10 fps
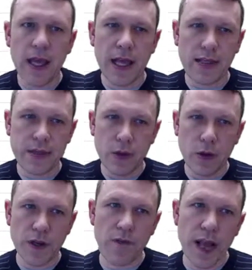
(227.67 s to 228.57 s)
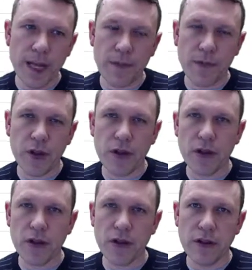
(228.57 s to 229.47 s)
And so we divide up
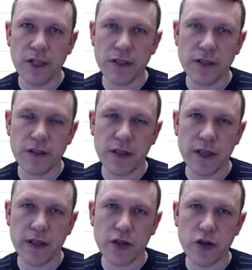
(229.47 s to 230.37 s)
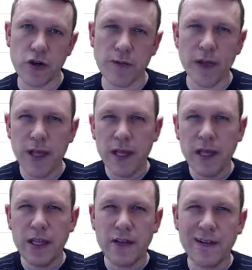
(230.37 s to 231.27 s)
the this uh, term
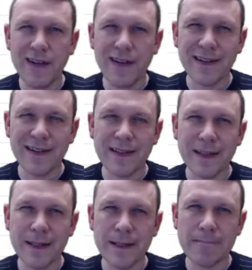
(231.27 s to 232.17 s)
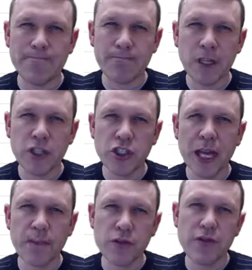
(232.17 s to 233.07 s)
into um,
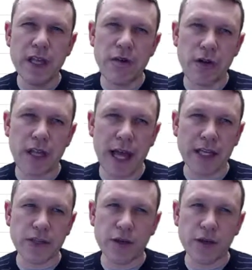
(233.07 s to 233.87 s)
chapters that are alike.